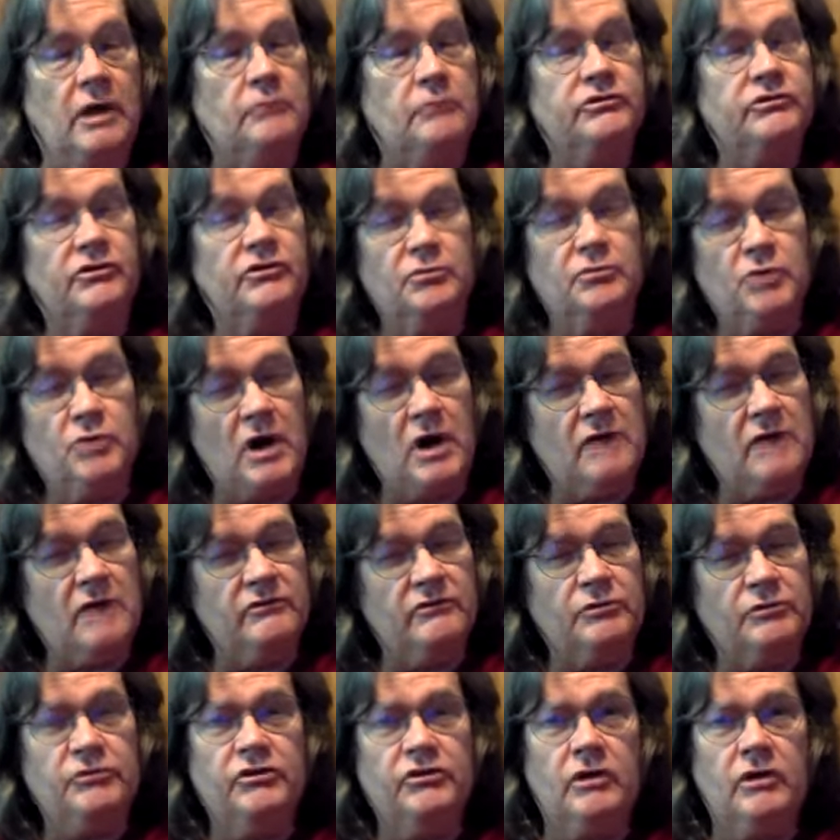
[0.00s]
and the
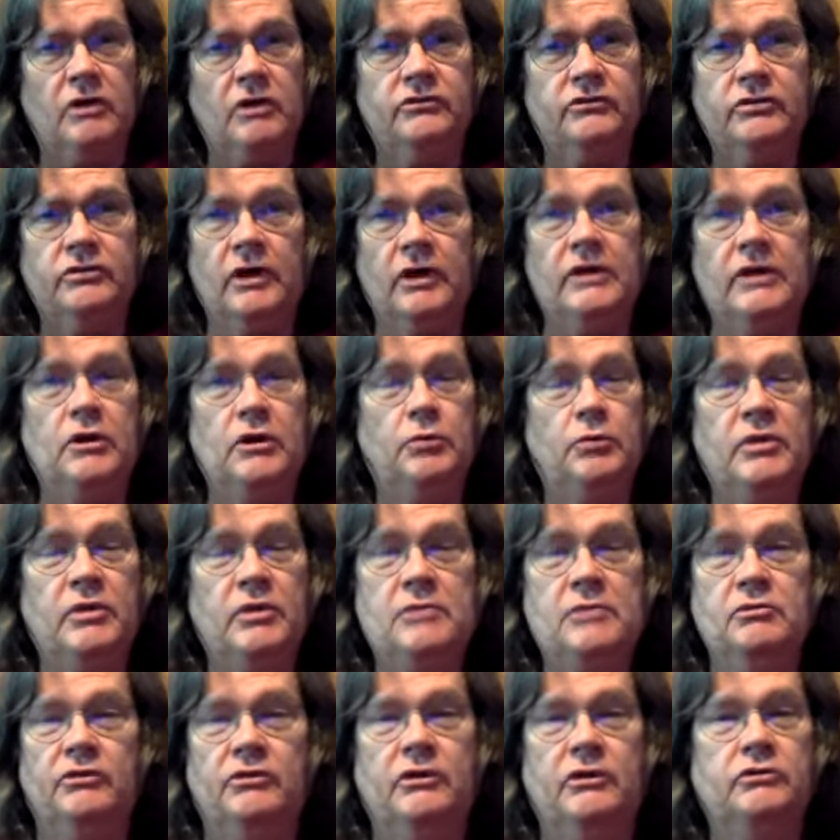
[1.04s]
Proverbs are also. I know
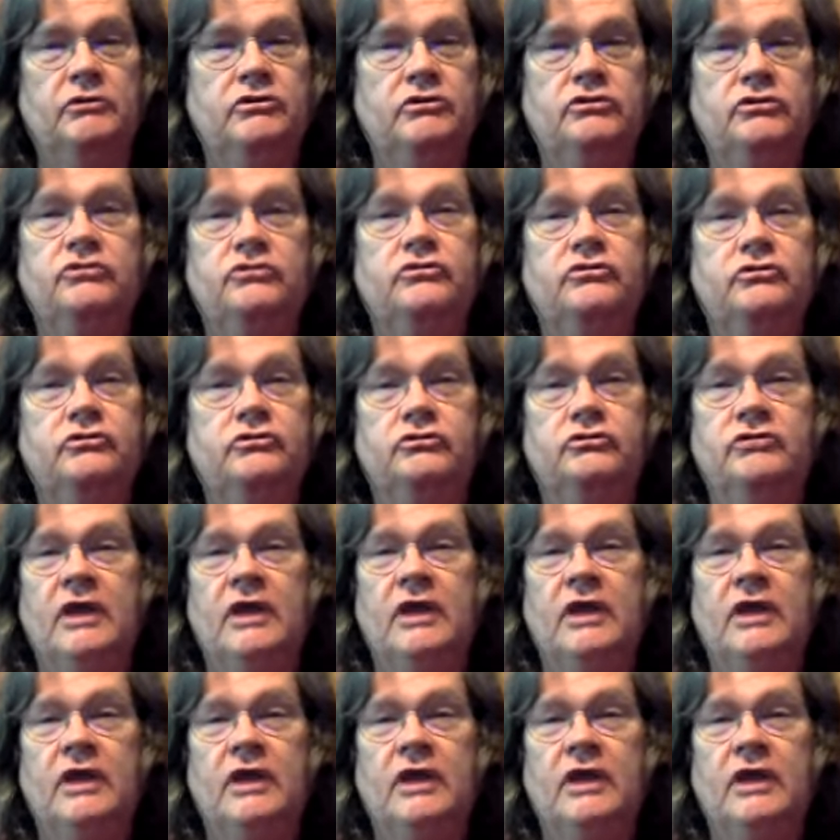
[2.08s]
people that just use,